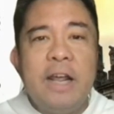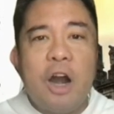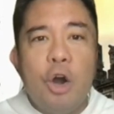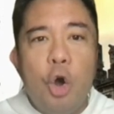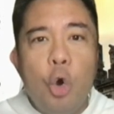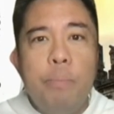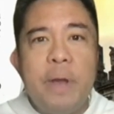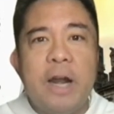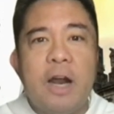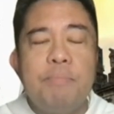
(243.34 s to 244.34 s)
hope
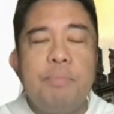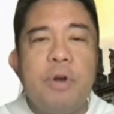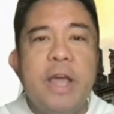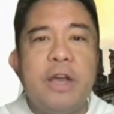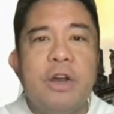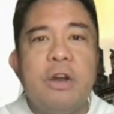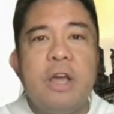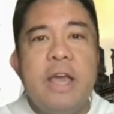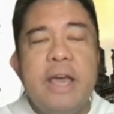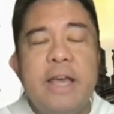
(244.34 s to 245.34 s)
and our prayer
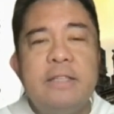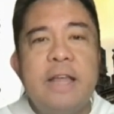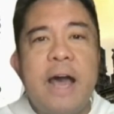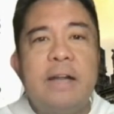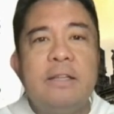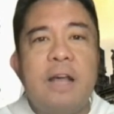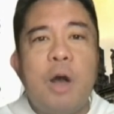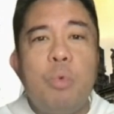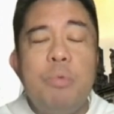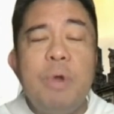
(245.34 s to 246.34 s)
is that
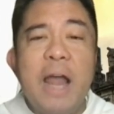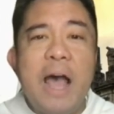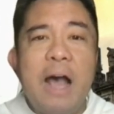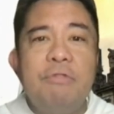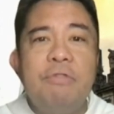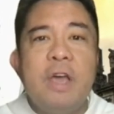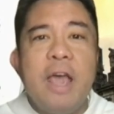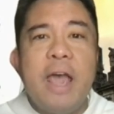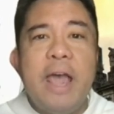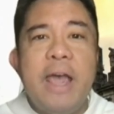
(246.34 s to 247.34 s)
we will have
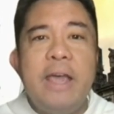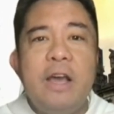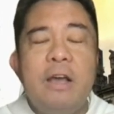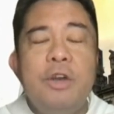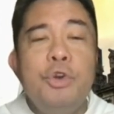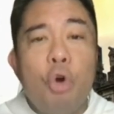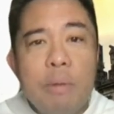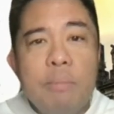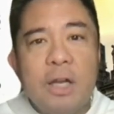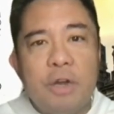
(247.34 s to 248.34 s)
a
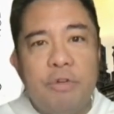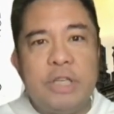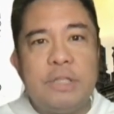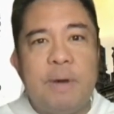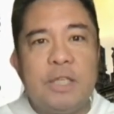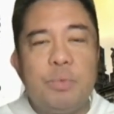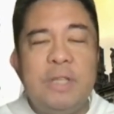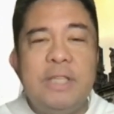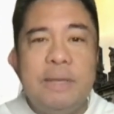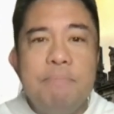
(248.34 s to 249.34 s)
normal Christmas with
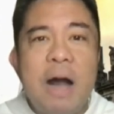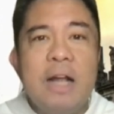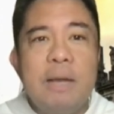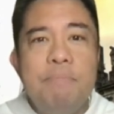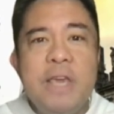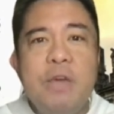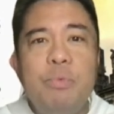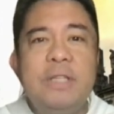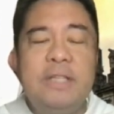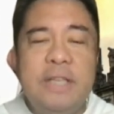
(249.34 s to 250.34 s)
simbang gabi,
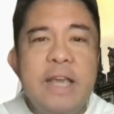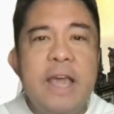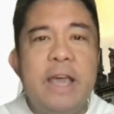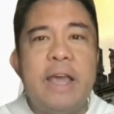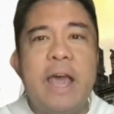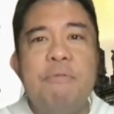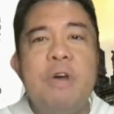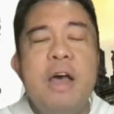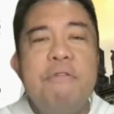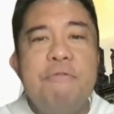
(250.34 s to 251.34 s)
with singing and
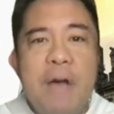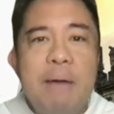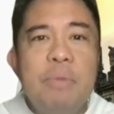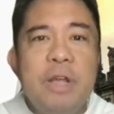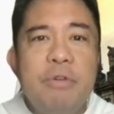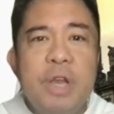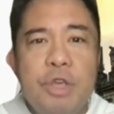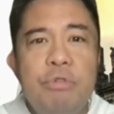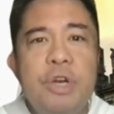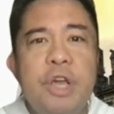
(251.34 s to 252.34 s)
family
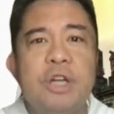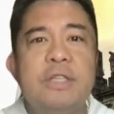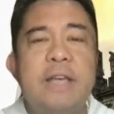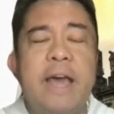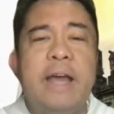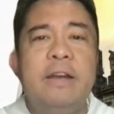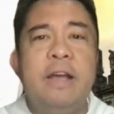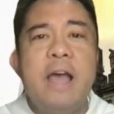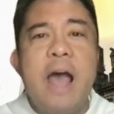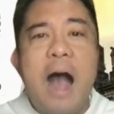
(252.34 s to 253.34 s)
reunions and
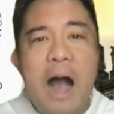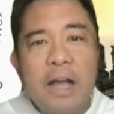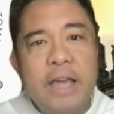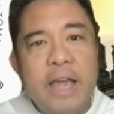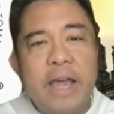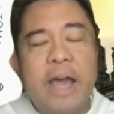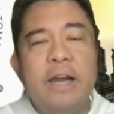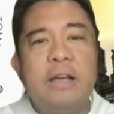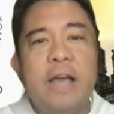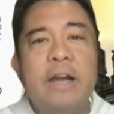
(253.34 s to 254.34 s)
hugging
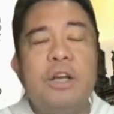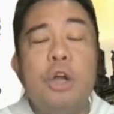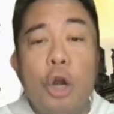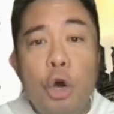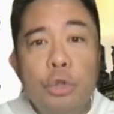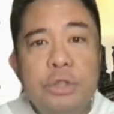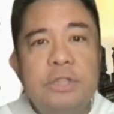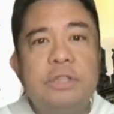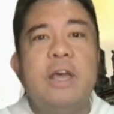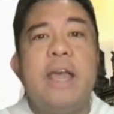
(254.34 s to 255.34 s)
and
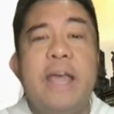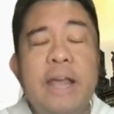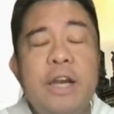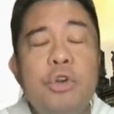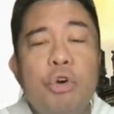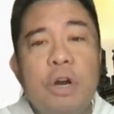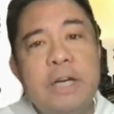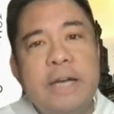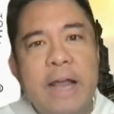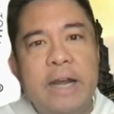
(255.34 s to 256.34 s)
close indoor
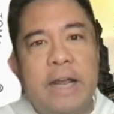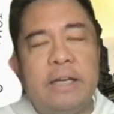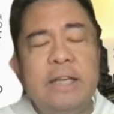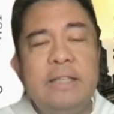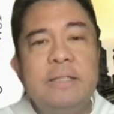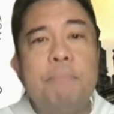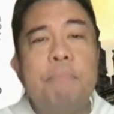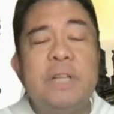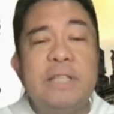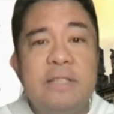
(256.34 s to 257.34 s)
dining. This
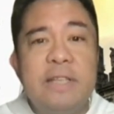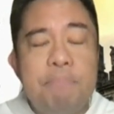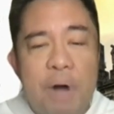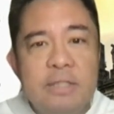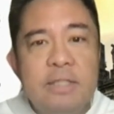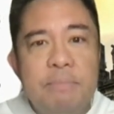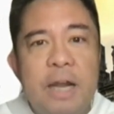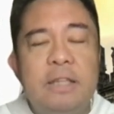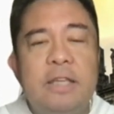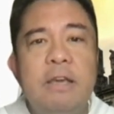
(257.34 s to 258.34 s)
is a
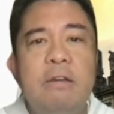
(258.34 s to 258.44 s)
possibility.